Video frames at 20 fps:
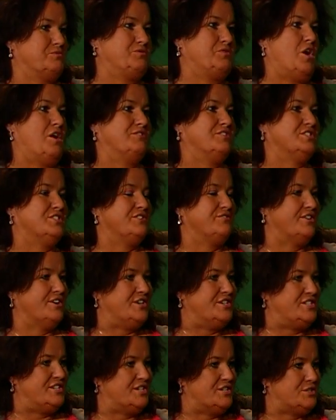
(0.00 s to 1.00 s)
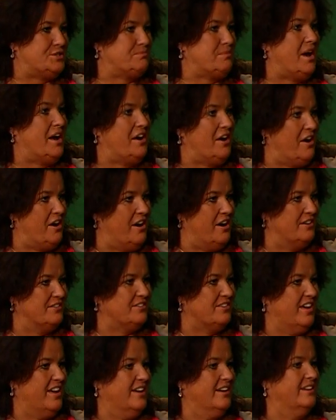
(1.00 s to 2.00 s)
obviously very dear to my heart,
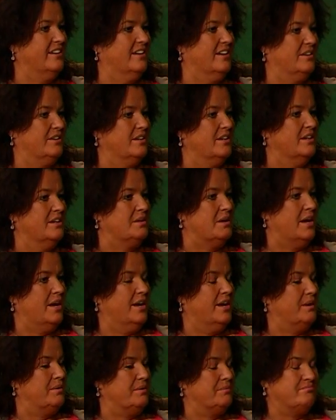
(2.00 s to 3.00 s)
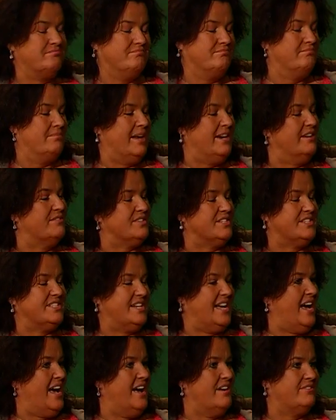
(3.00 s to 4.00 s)
and many of the
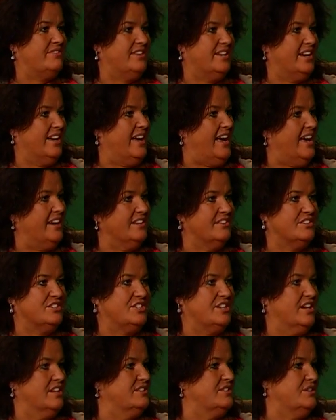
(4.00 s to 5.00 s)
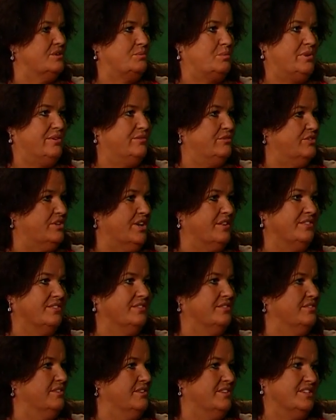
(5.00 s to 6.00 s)
staff that I had at the shelter,
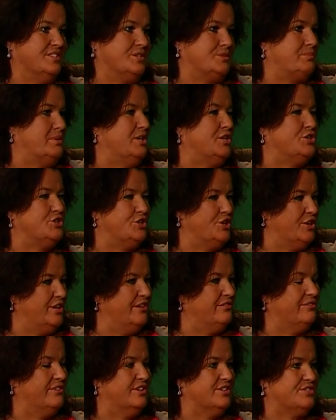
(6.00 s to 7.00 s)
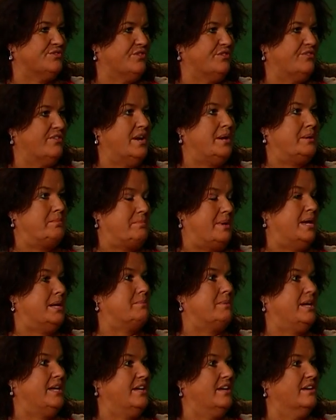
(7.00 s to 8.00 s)
this has been a journey for us for many,
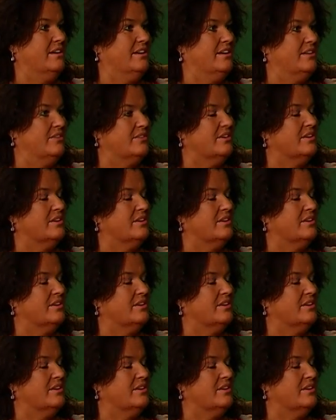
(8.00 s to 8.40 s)
many years,